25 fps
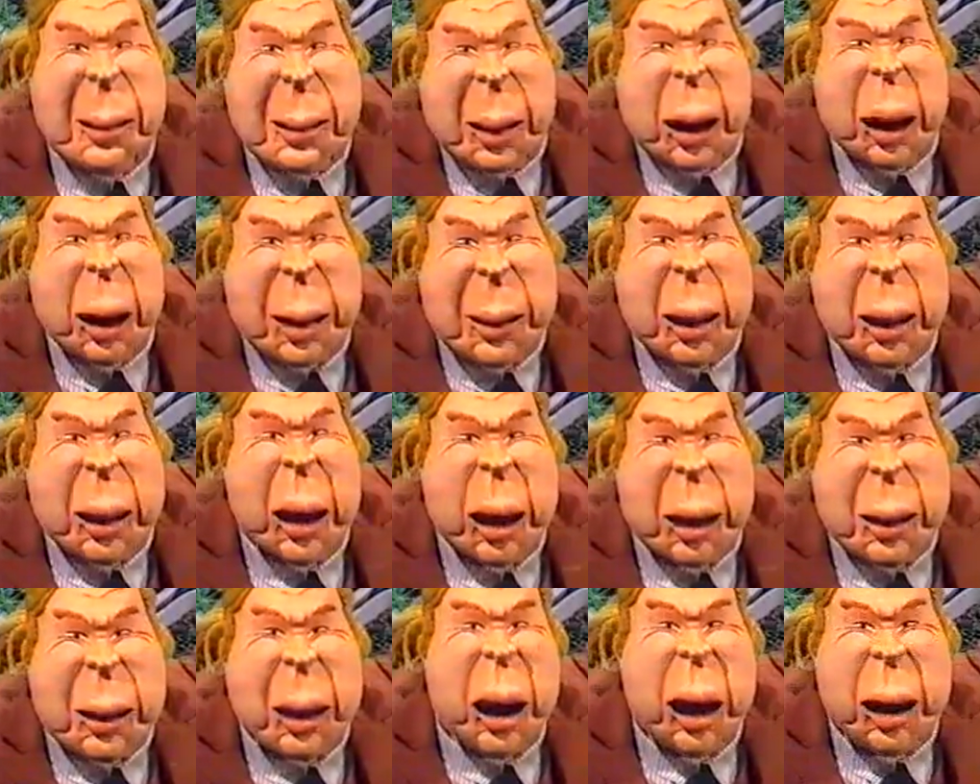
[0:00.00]
That
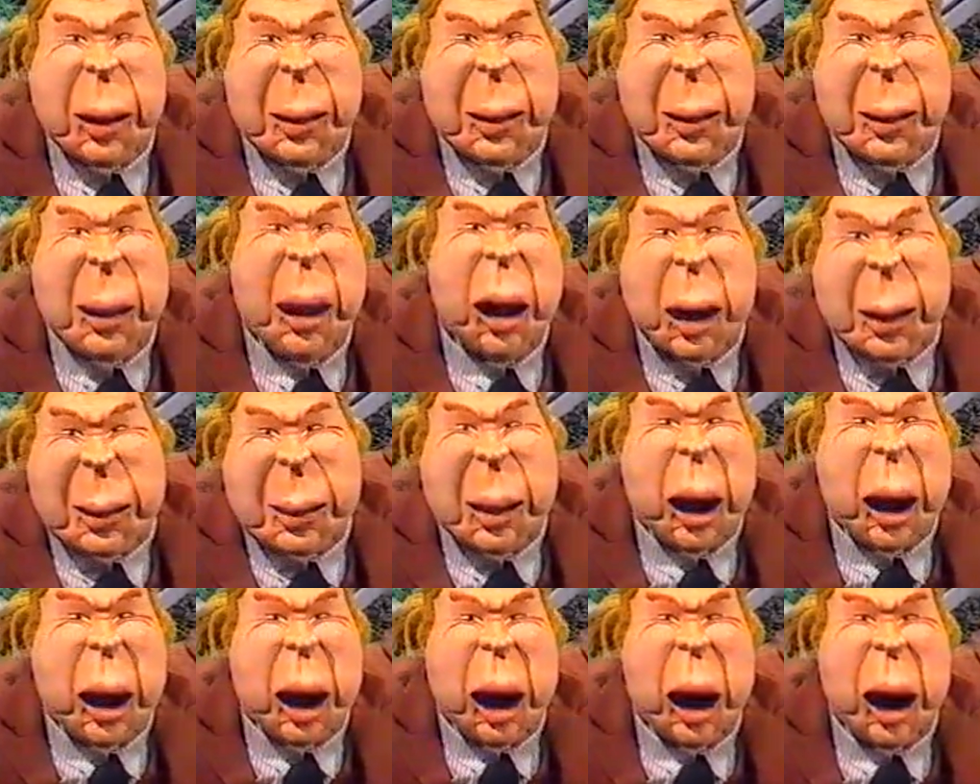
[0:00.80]
was the grim
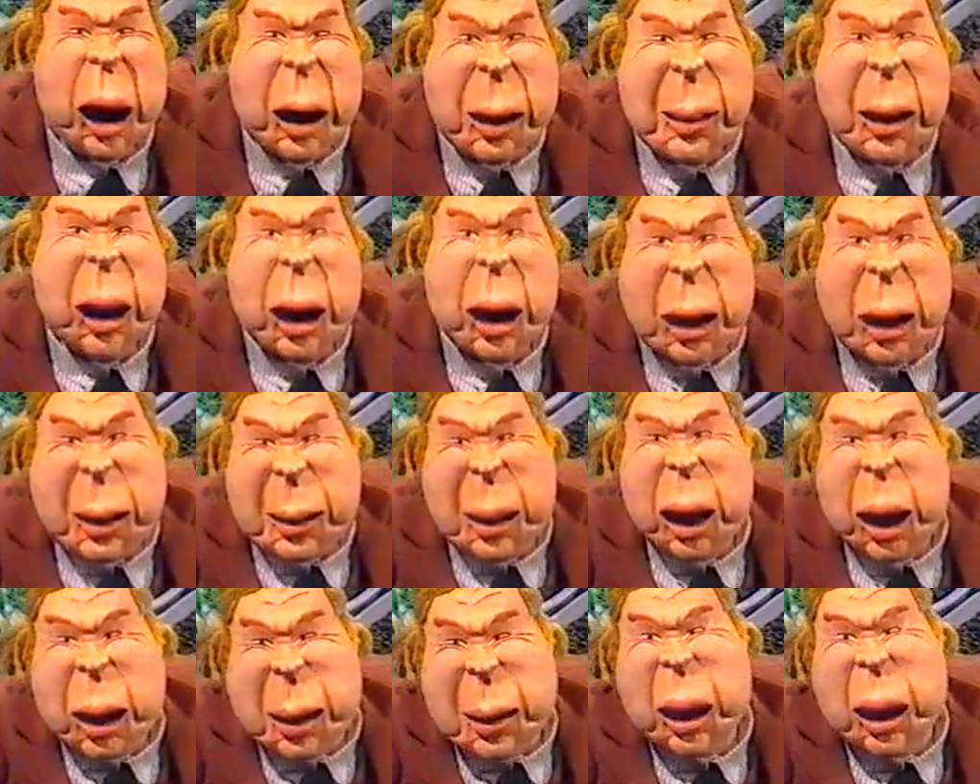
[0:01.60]
news here
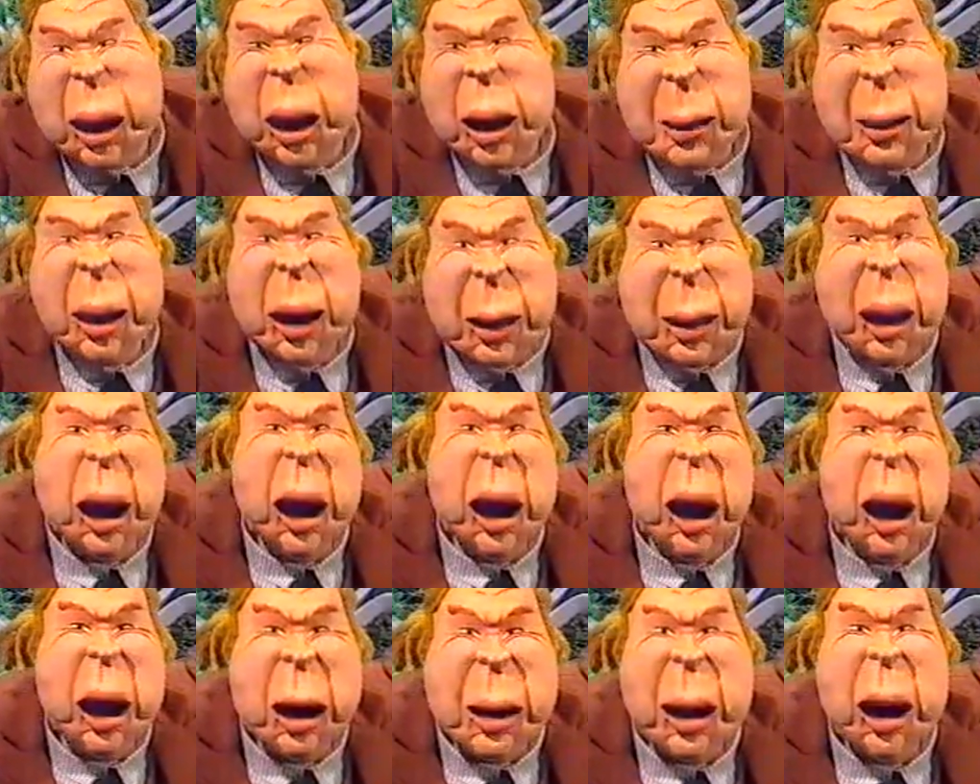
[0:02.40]
as former folk
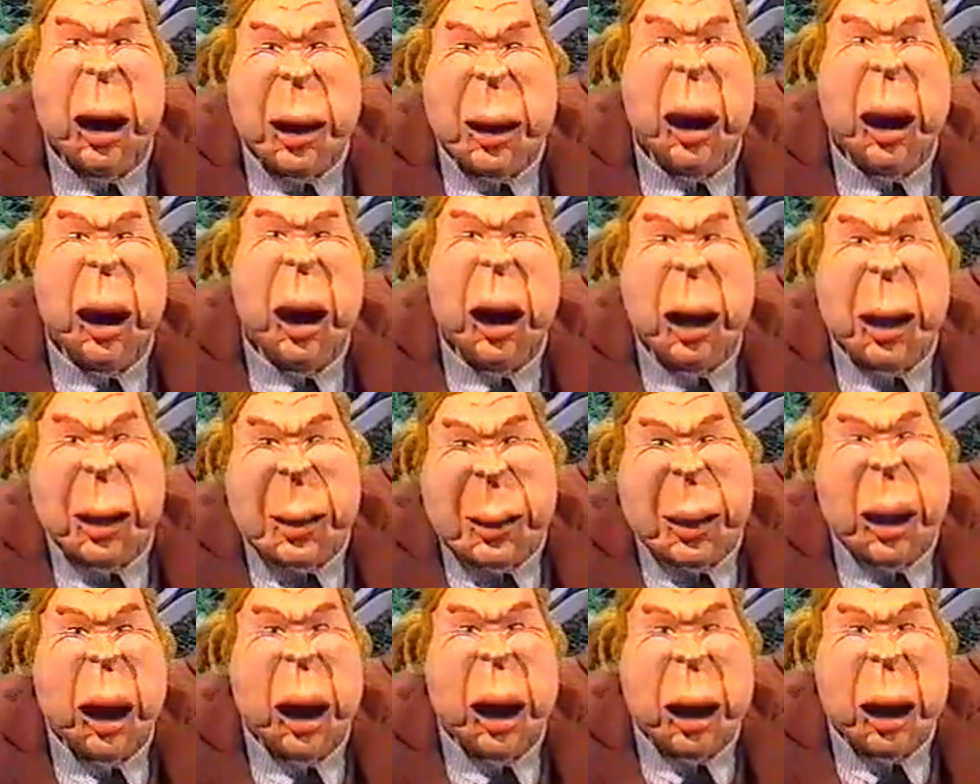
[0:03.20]
legend Bob Hope
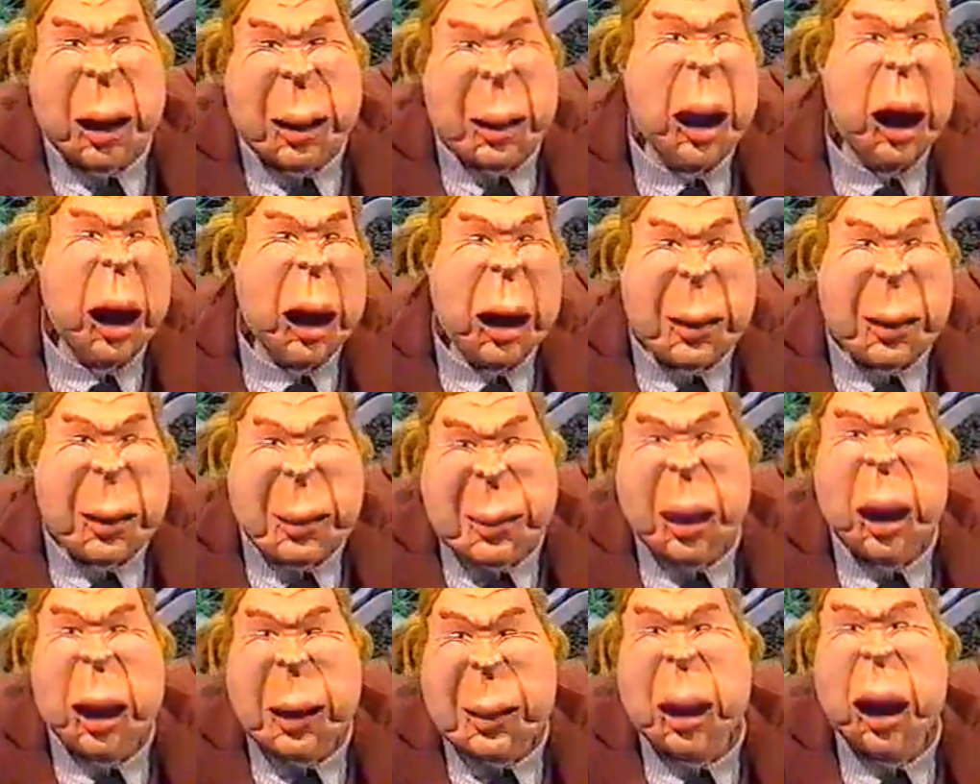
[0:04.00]
and treasurer
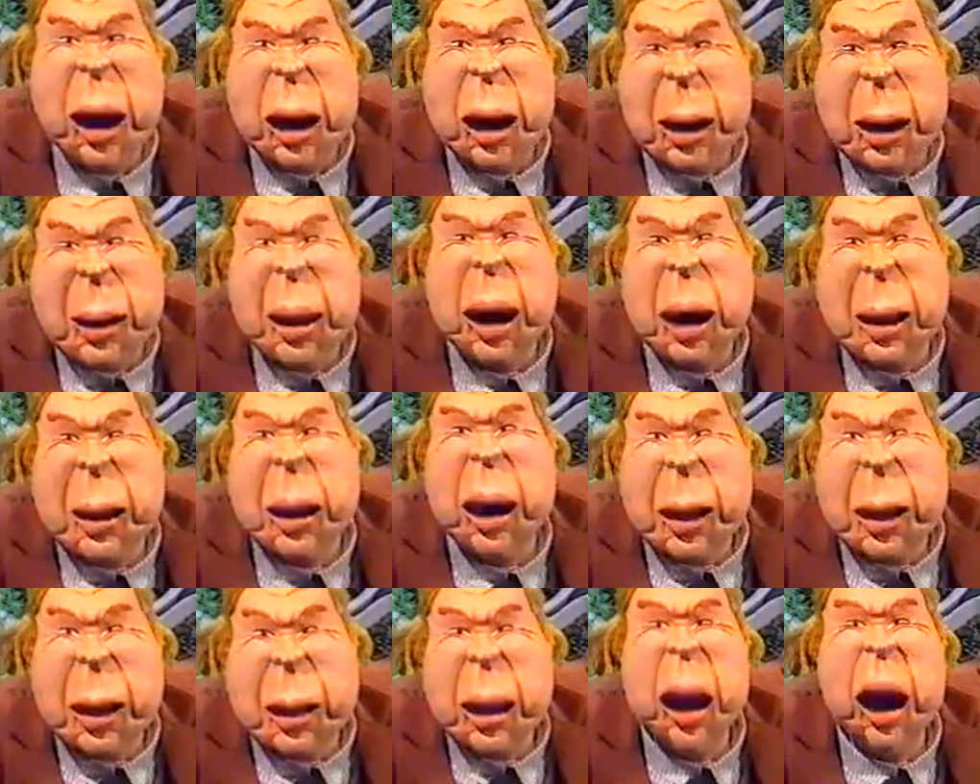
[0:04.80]
Rudolph
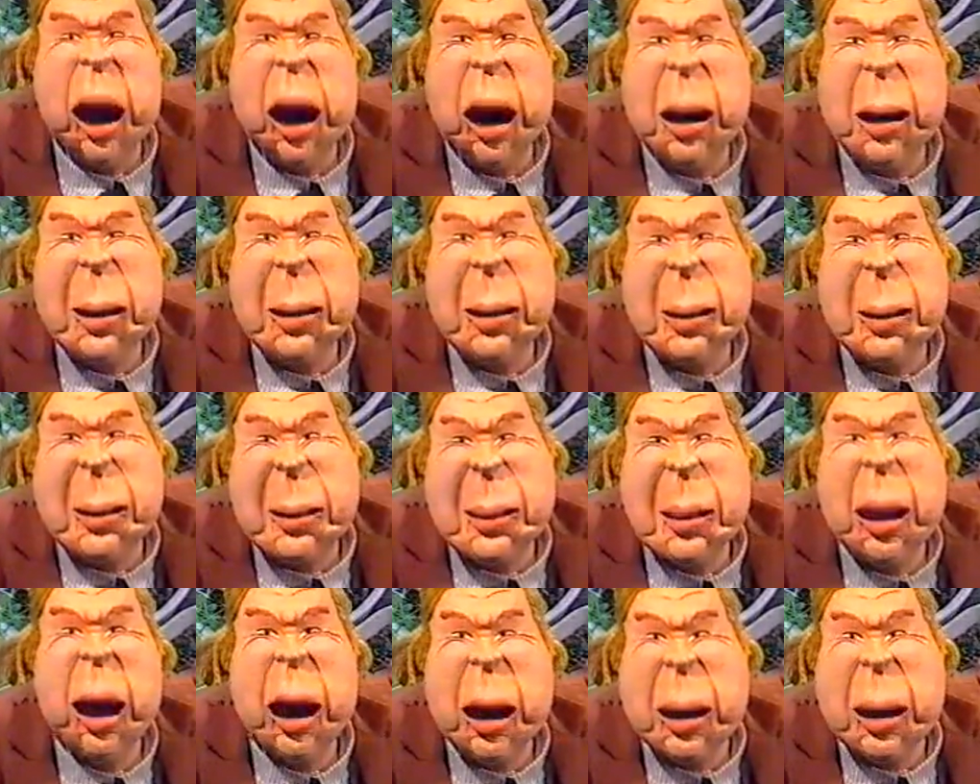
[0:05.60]
Valentino
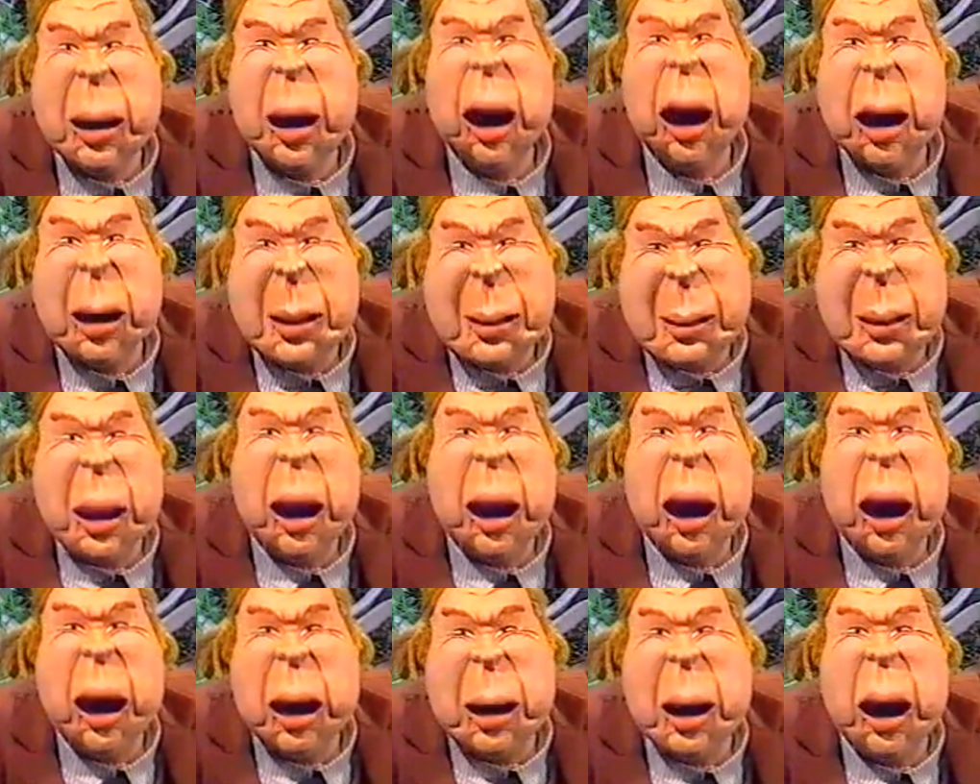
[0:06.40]
wielded the
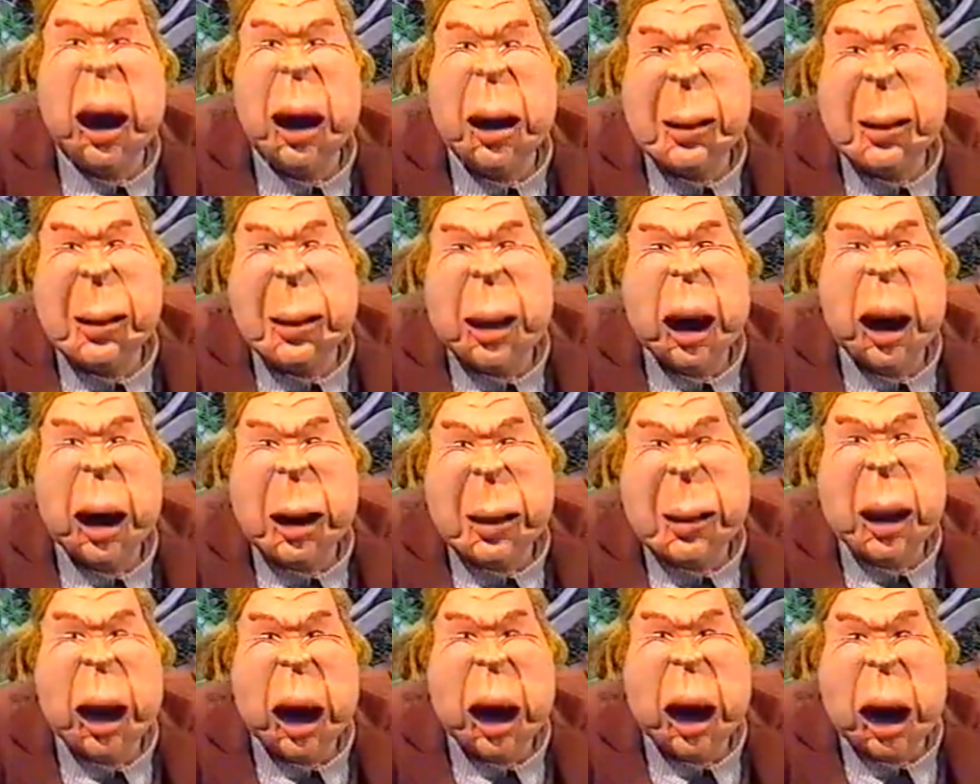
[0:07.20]
tragic
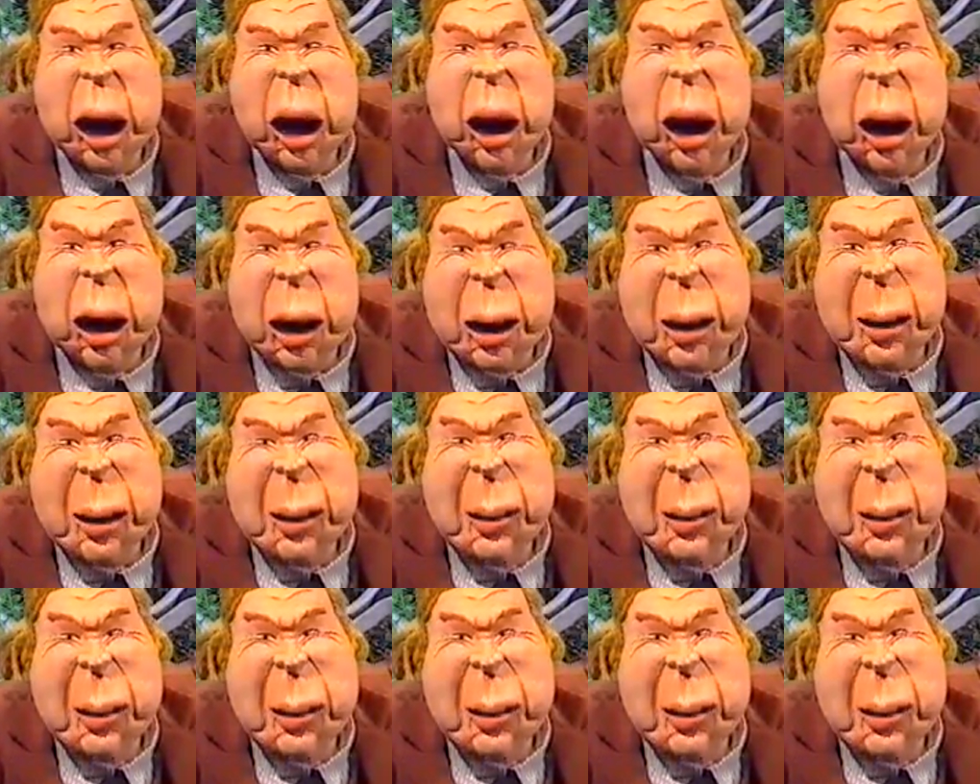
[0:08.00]
tax axe.